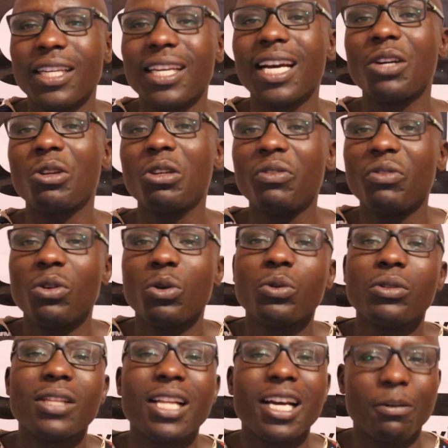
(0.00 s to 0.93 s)
he cannot even
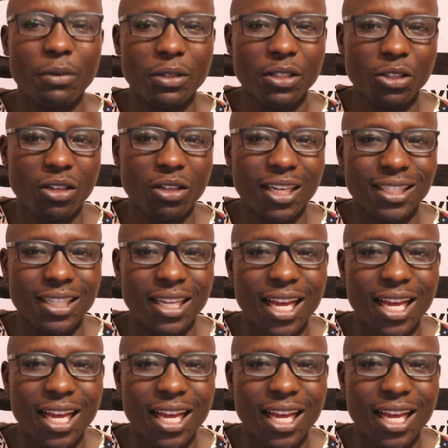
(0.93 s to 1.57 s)
lose that position as